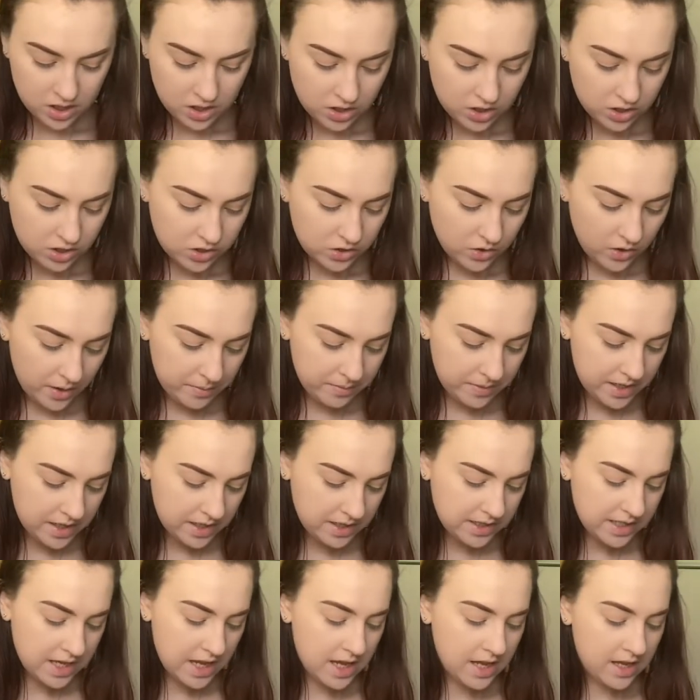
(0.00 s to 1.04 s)
So I'm gonna
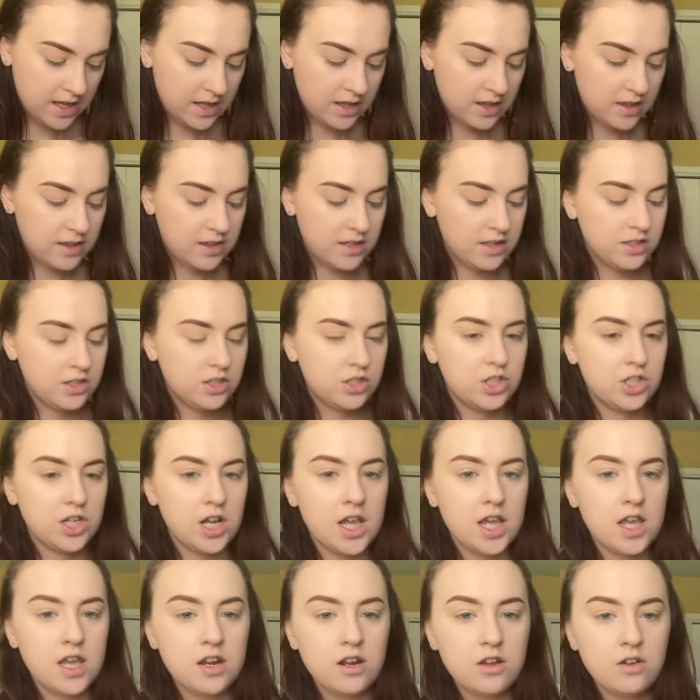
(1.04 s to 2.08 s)
take this
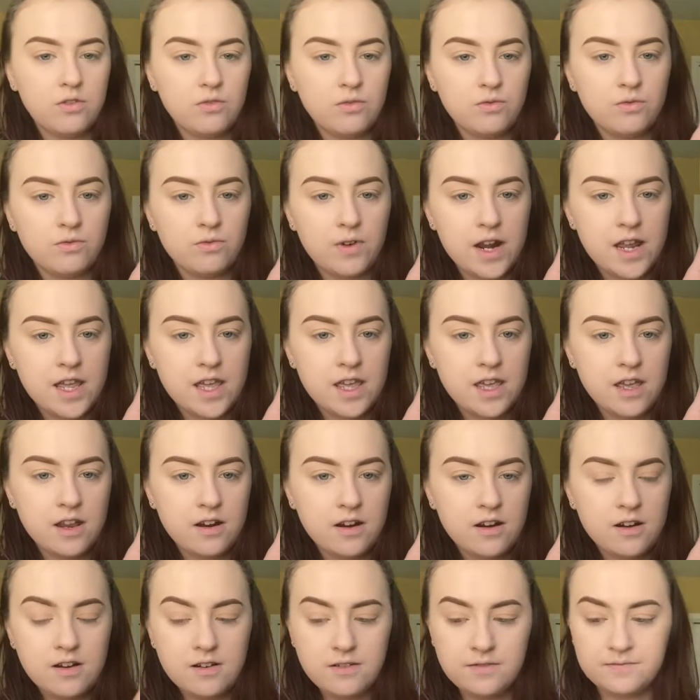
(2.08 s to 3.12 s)
shade right
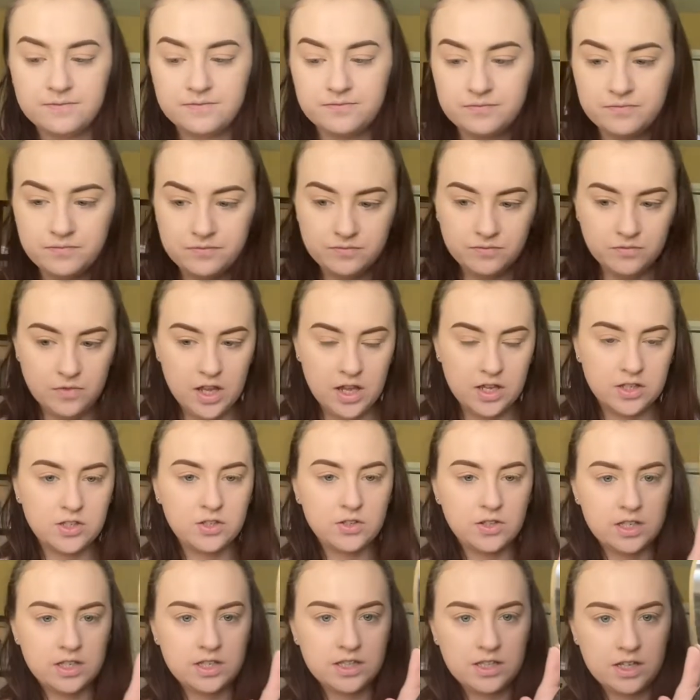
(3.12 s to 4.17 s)
here. As you
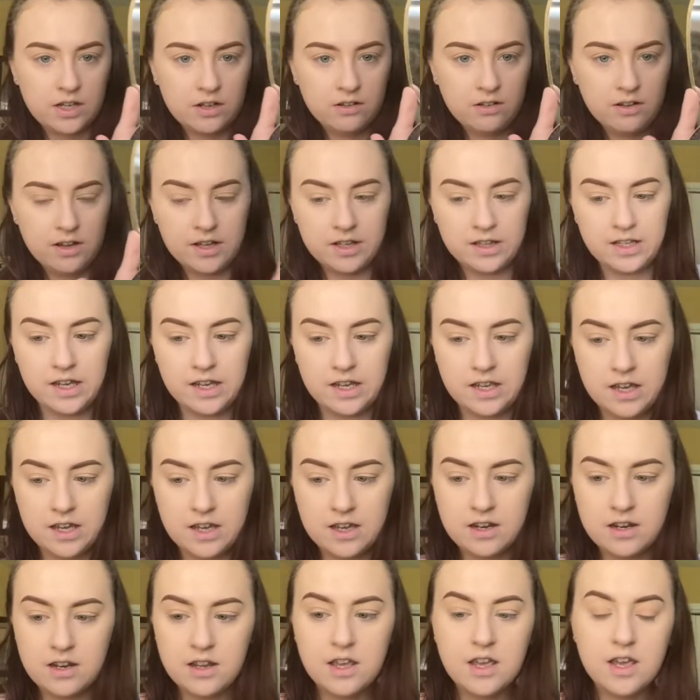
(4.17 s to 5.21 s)
can tell, I like it.
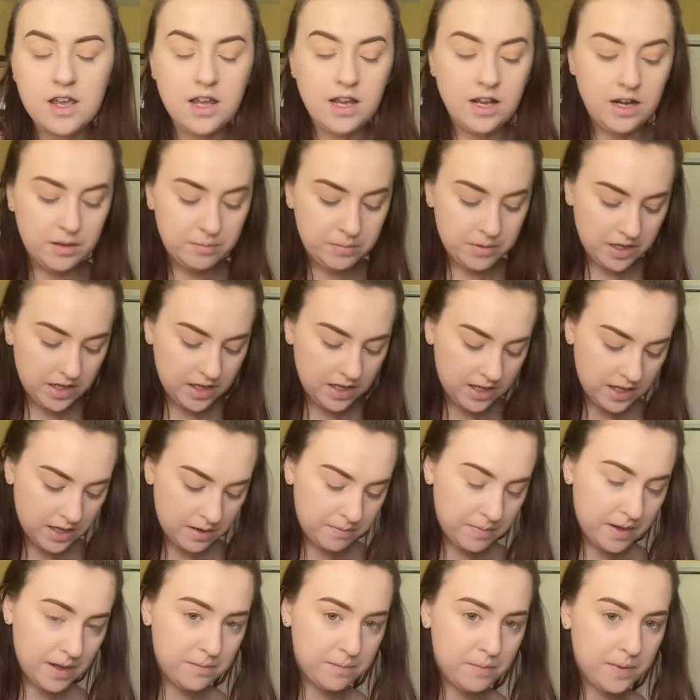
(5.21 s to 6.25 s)
And I'm gonna get
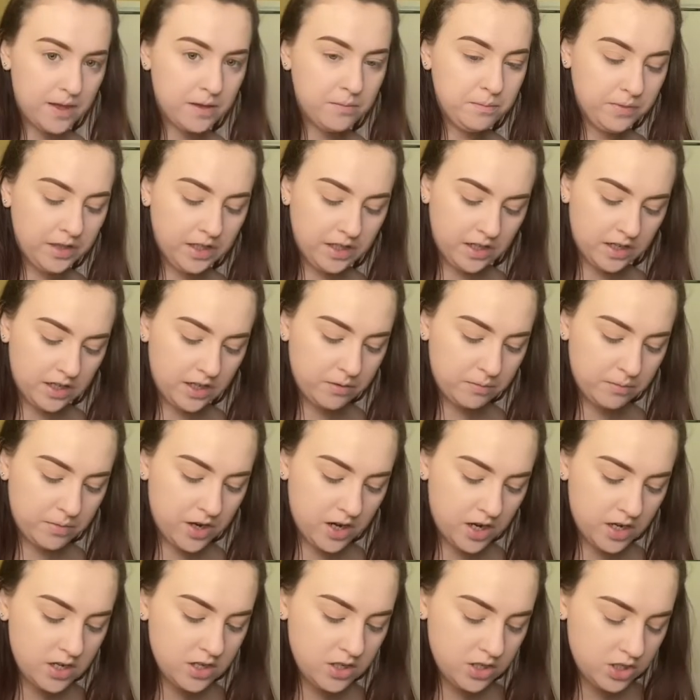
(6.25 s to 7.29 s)
my big blending
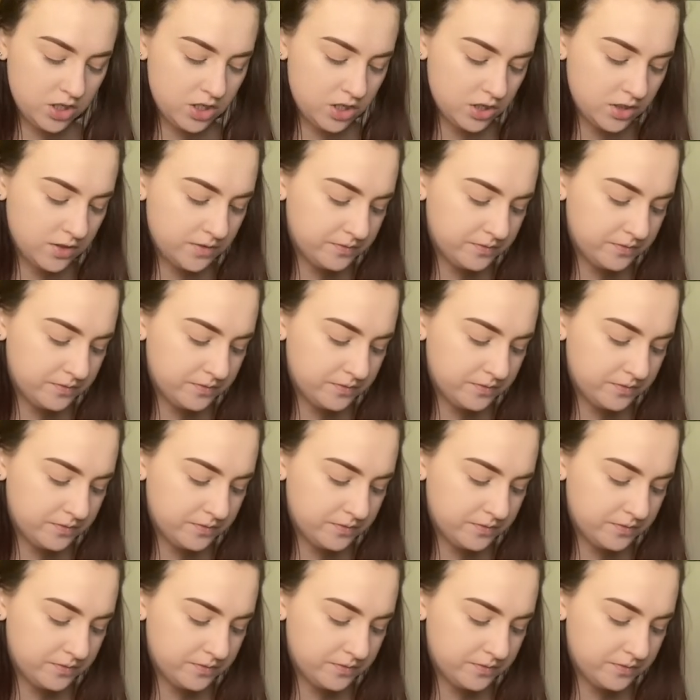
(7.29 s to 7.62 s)
brush.